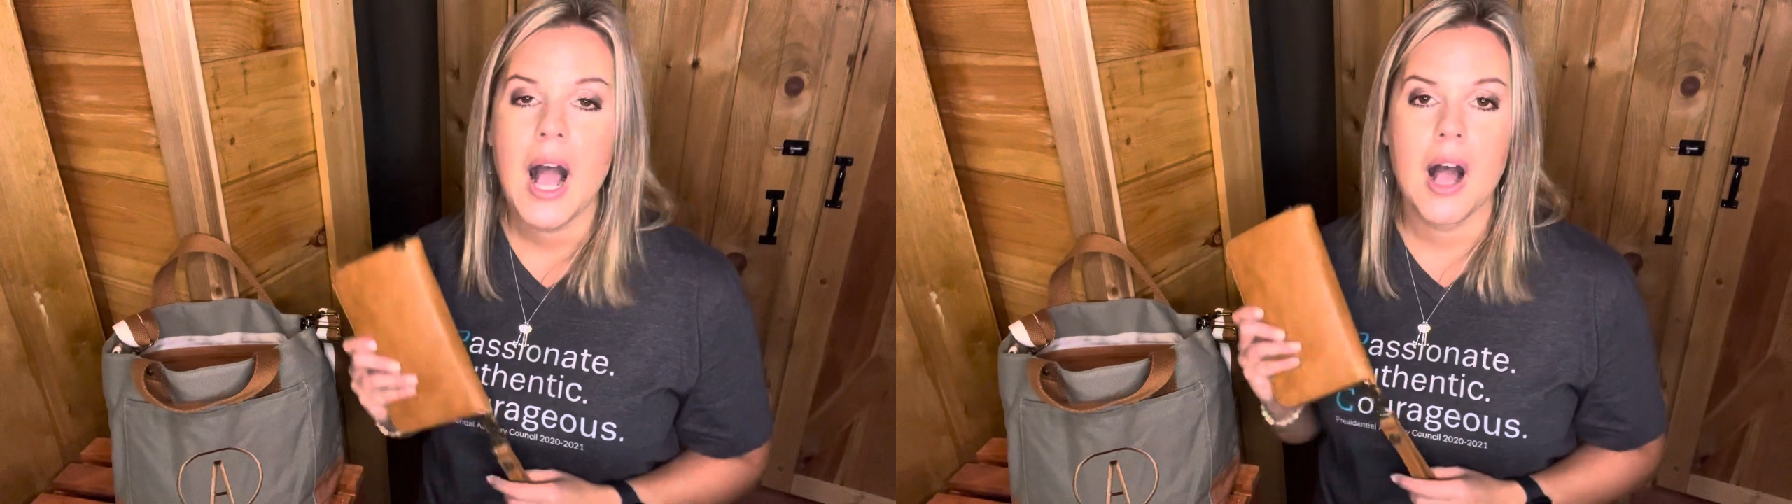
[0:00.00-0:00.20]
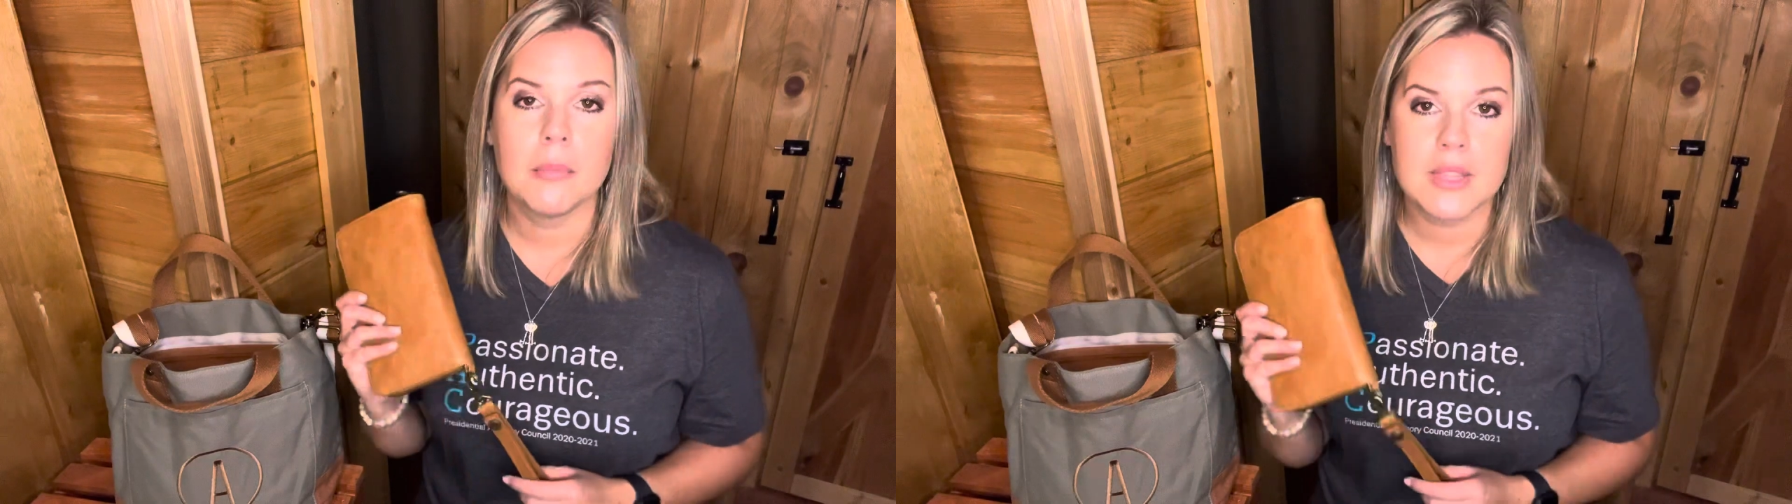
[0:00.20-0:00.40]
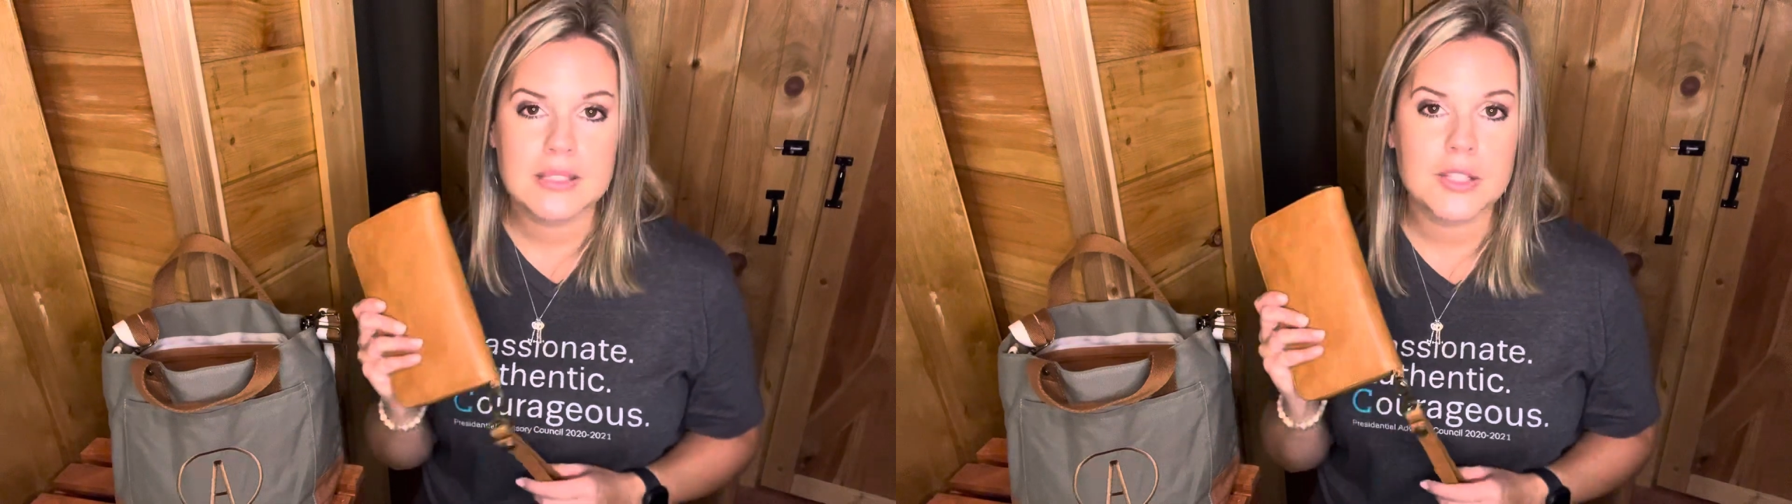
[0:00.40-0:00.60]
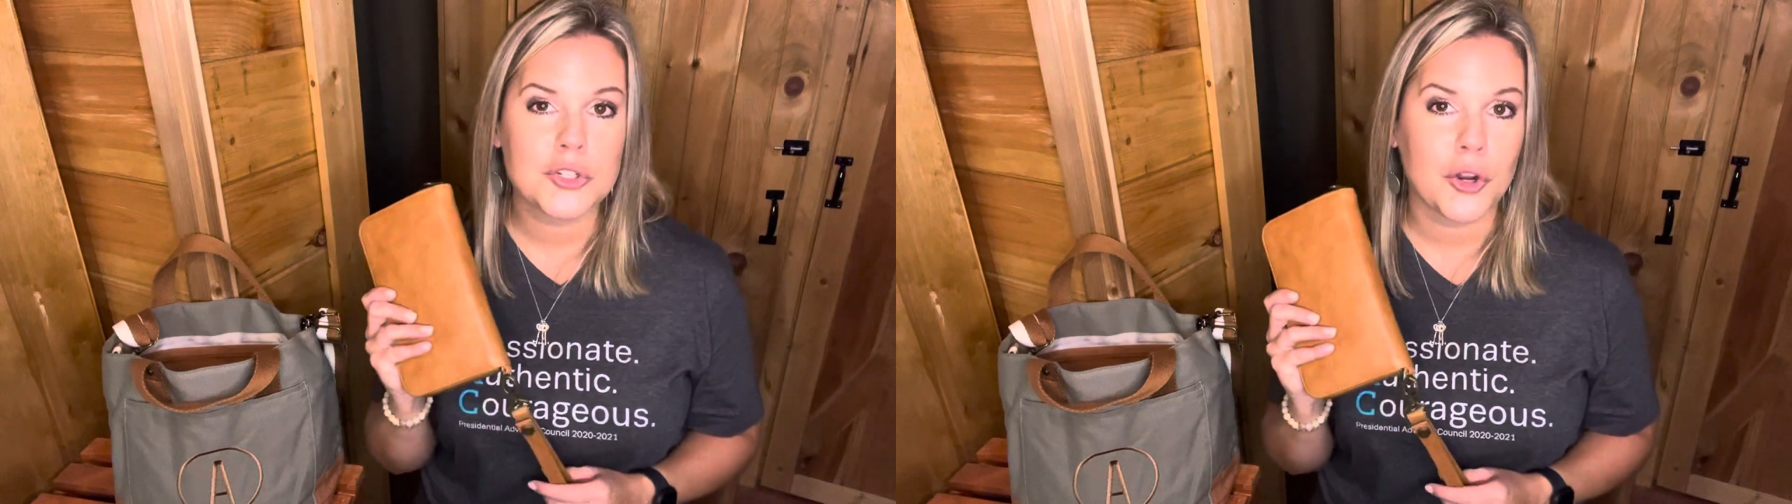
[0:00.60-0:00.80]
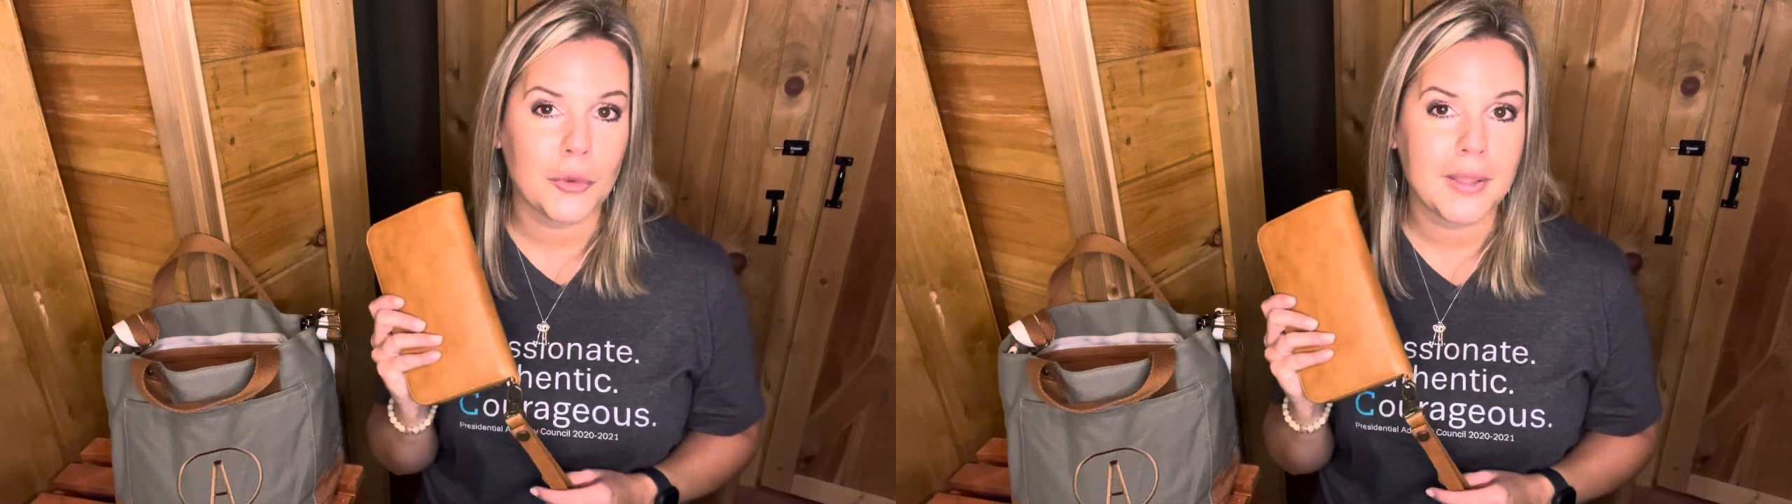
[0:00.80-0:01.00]
Um, this is
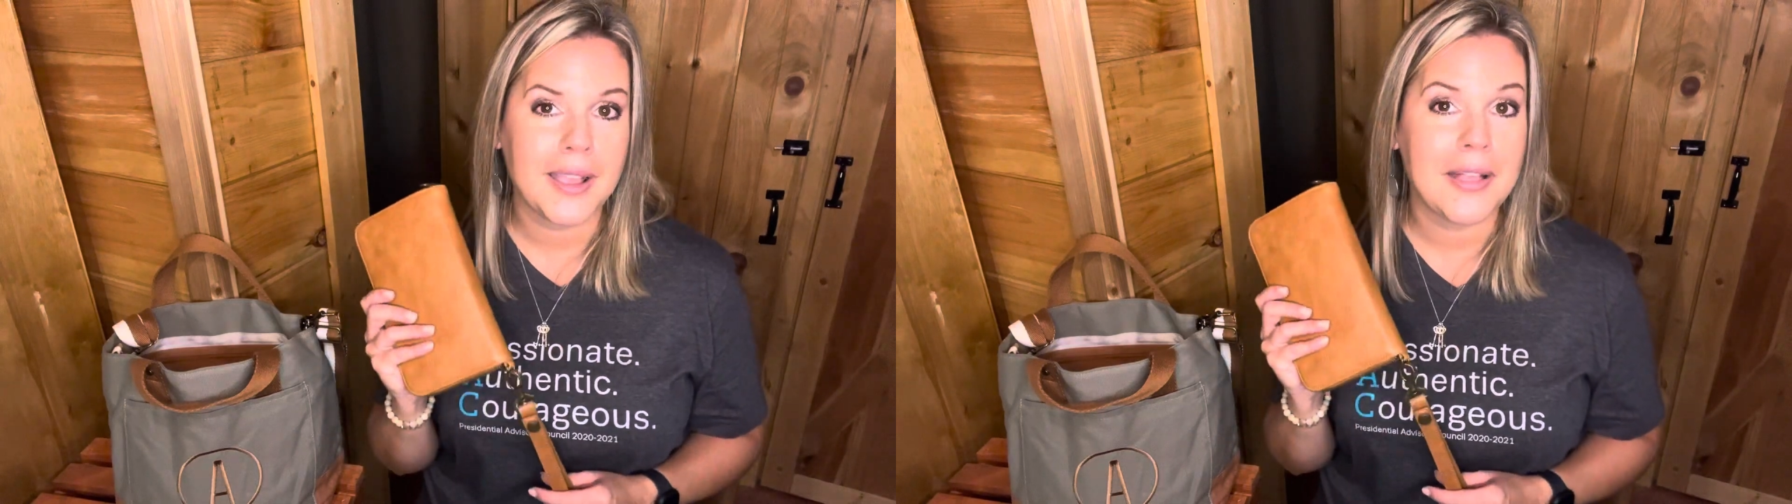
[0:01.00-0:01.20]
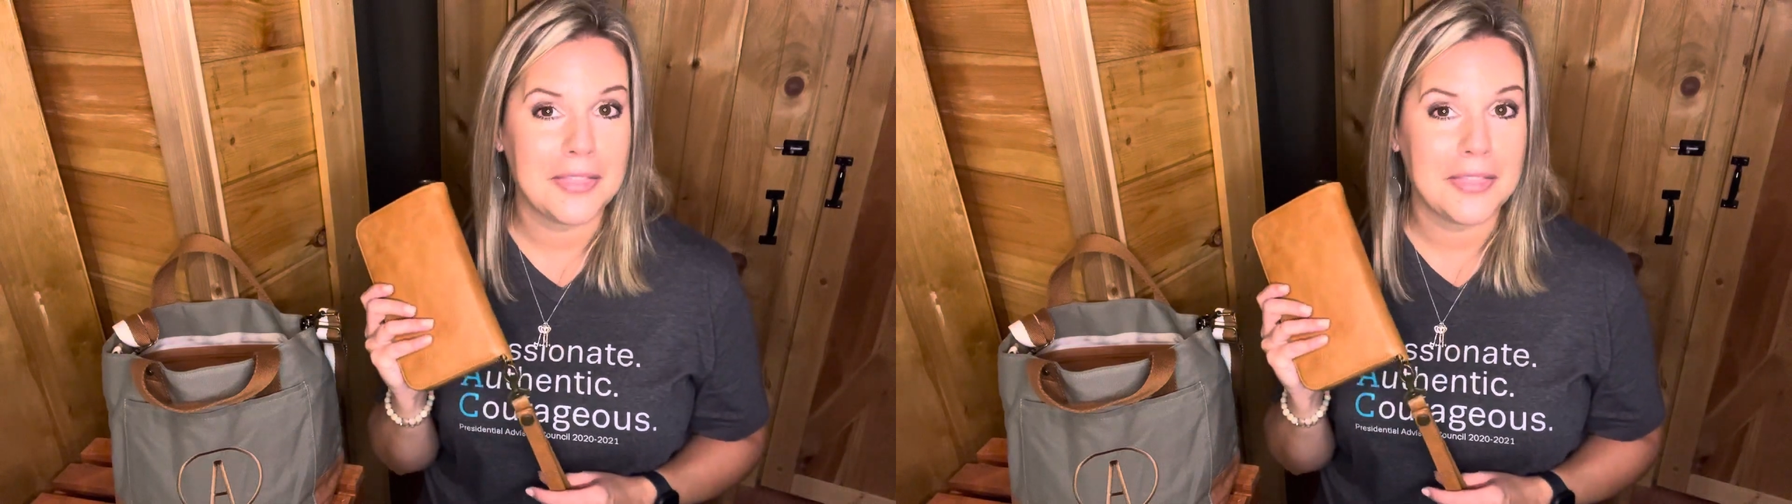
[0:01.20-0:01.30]
truly